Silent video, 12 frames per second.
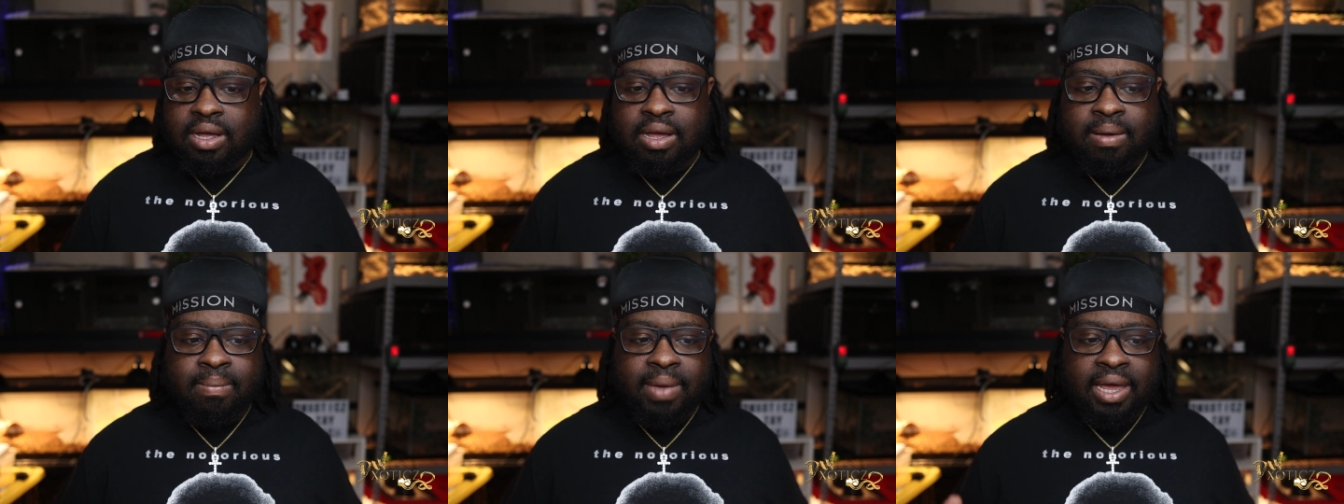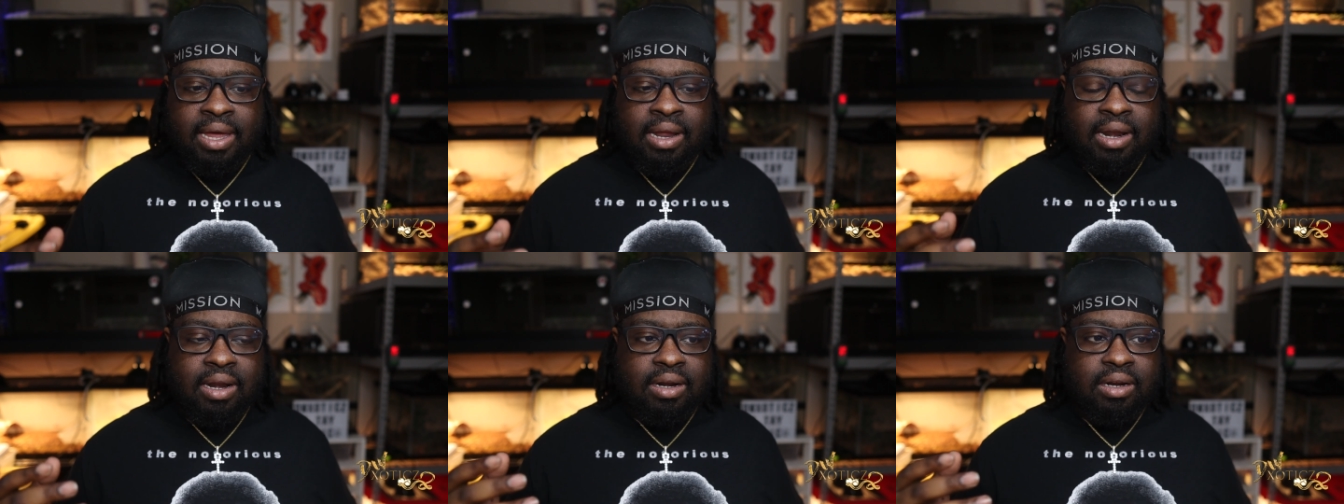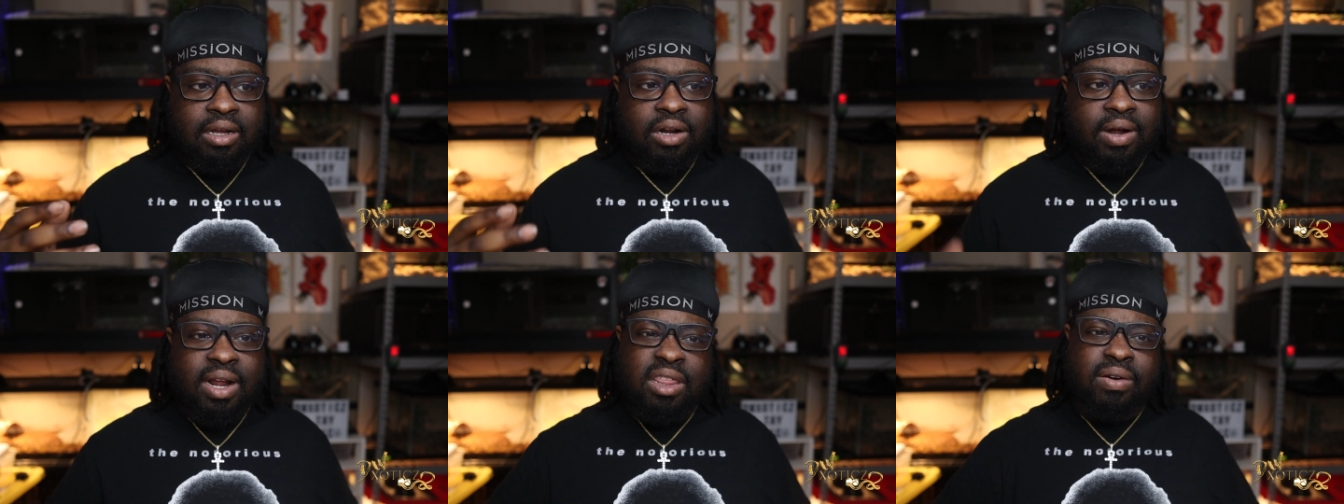And
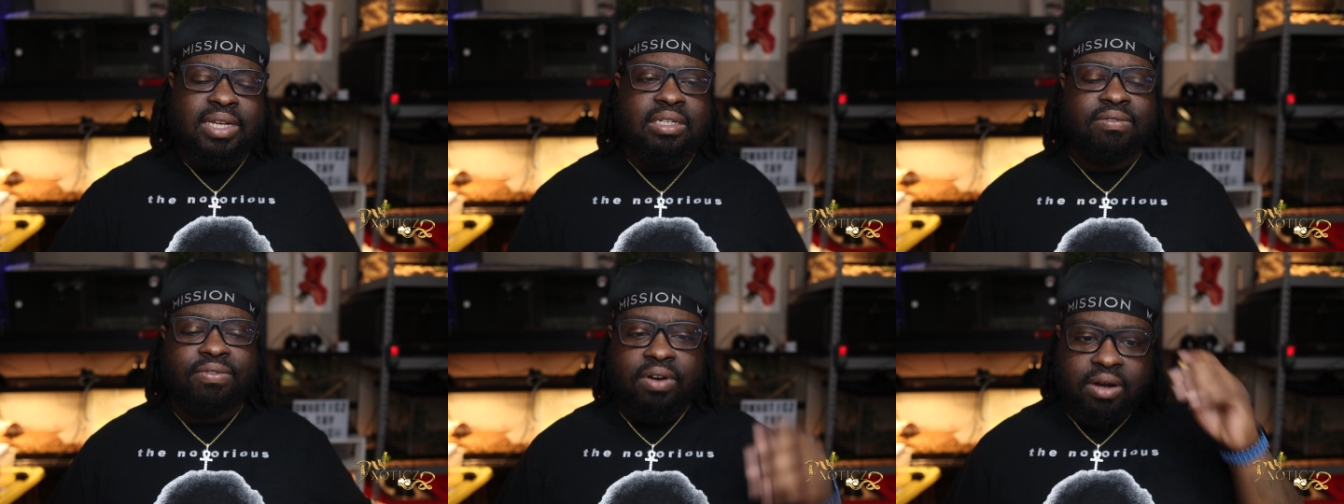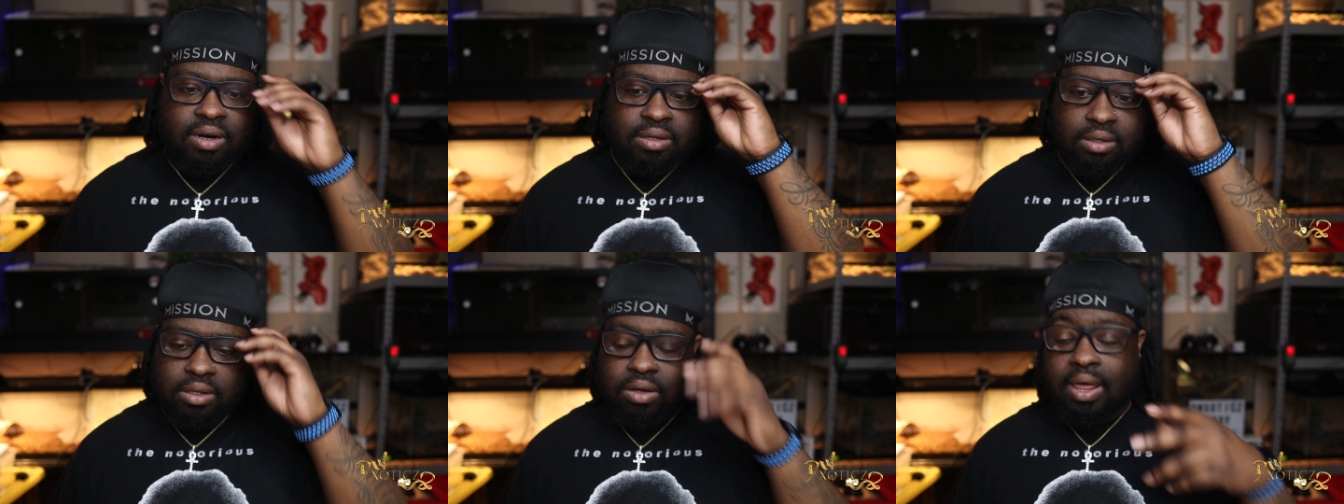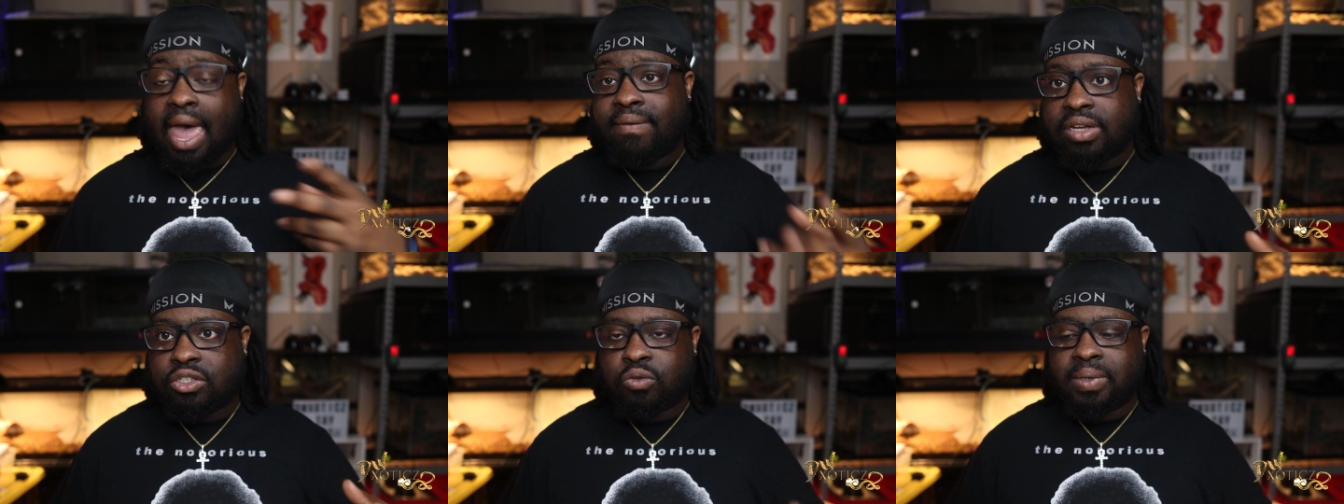another reason for
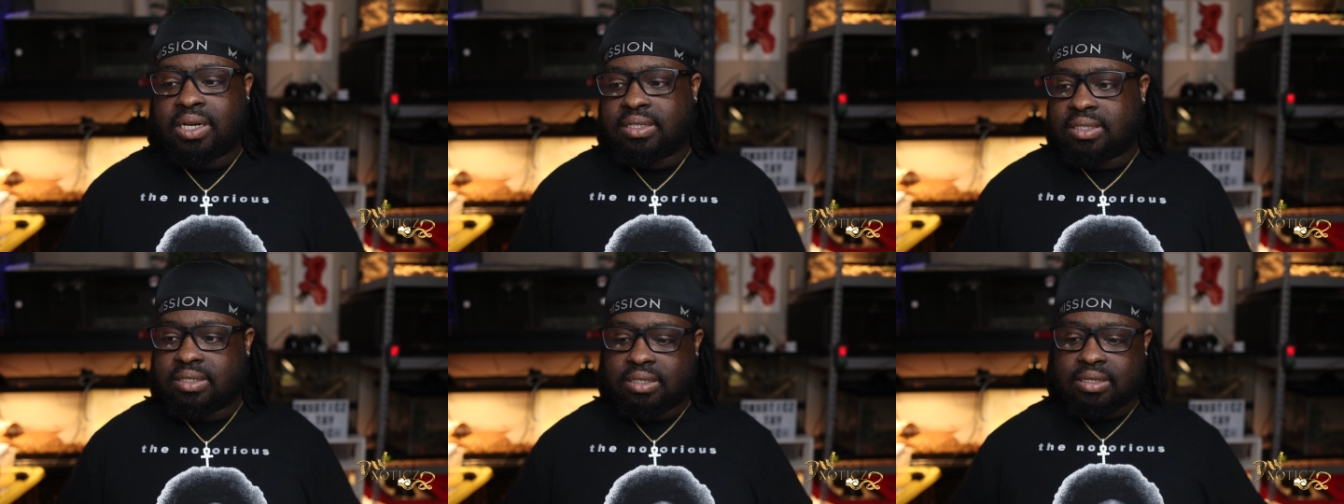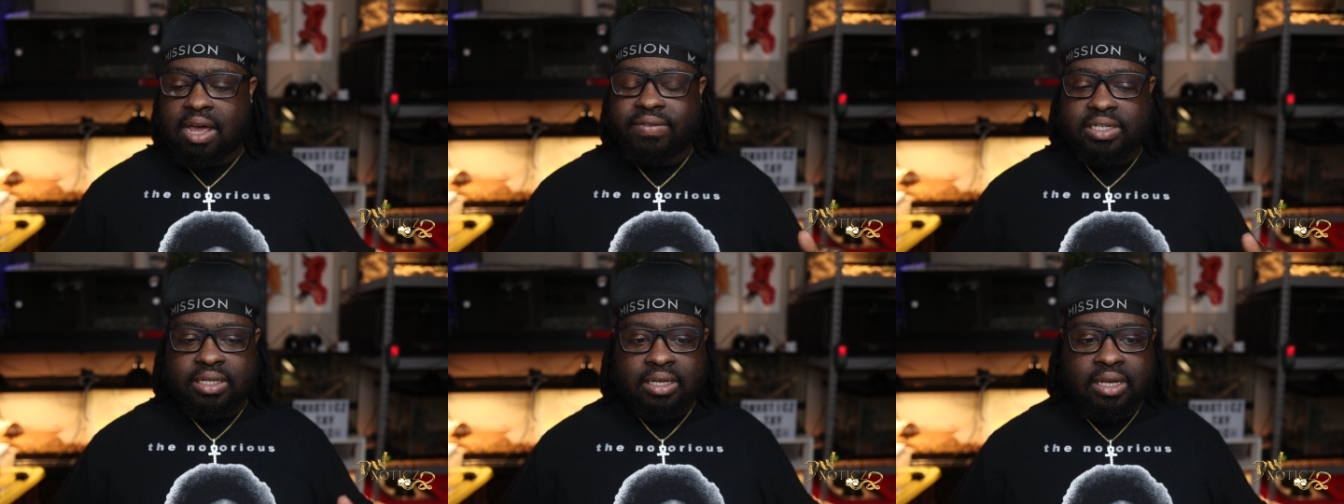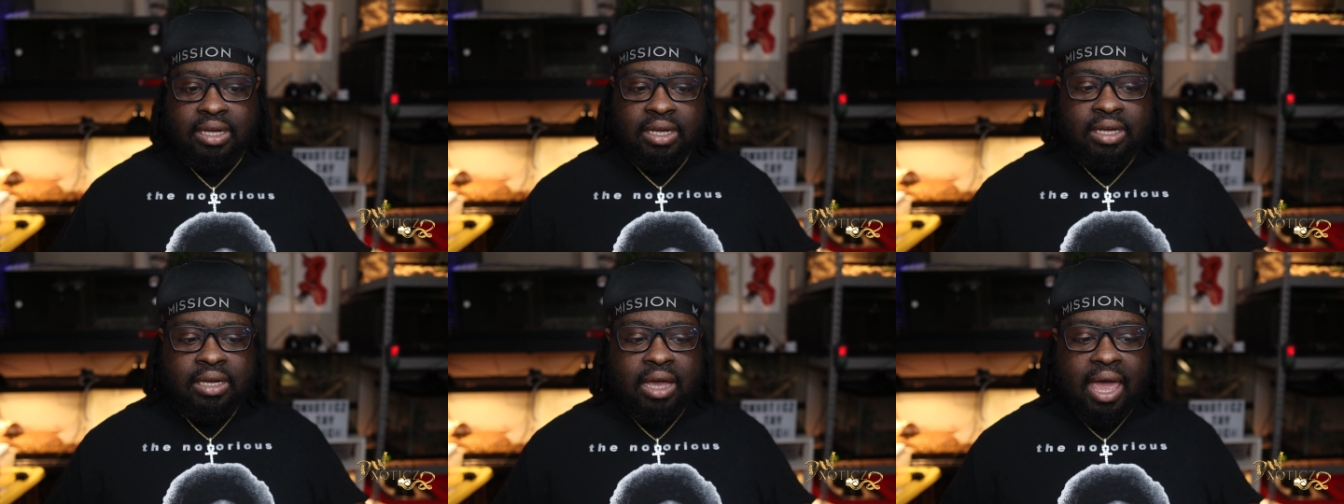having two penises is obviously,
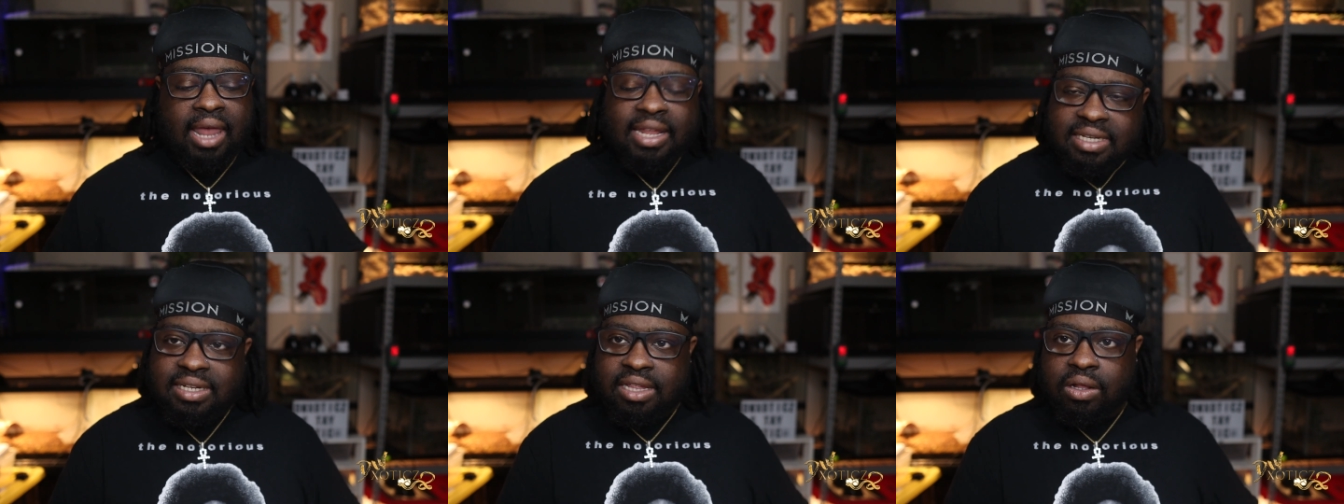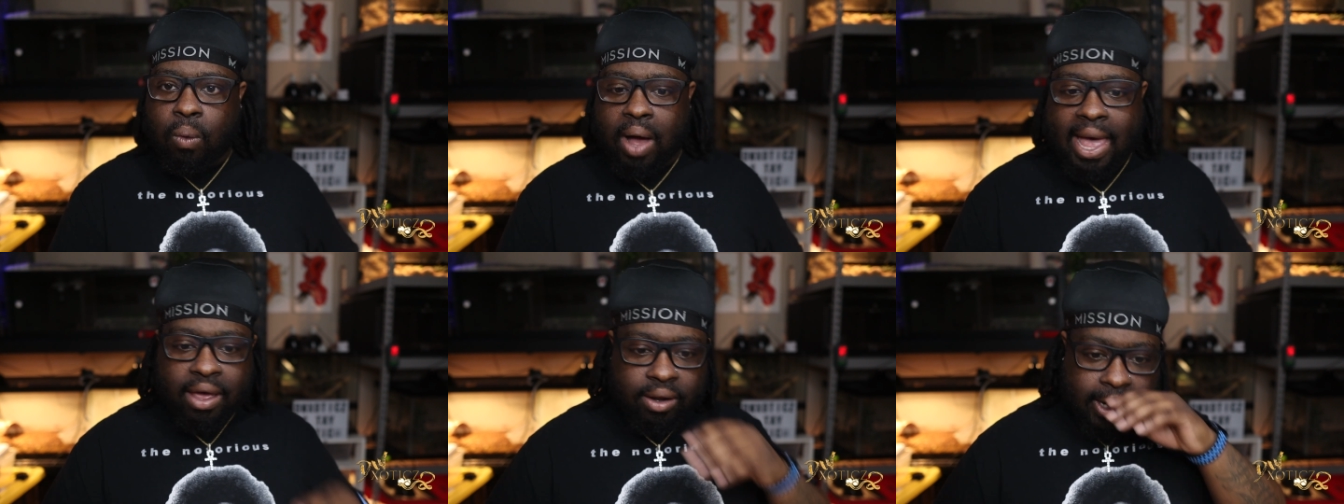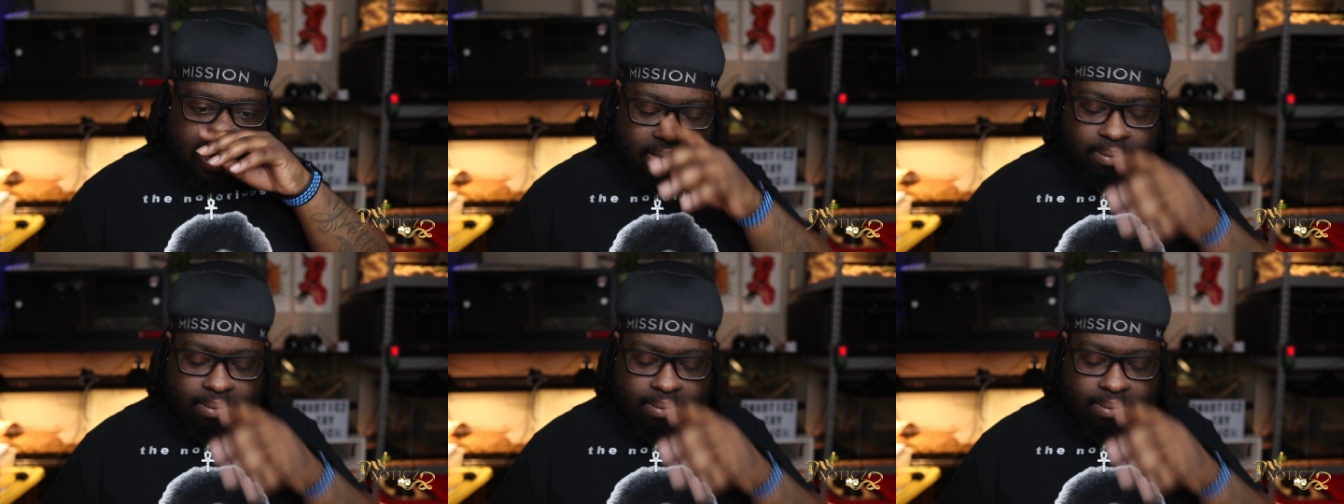at least in the wild,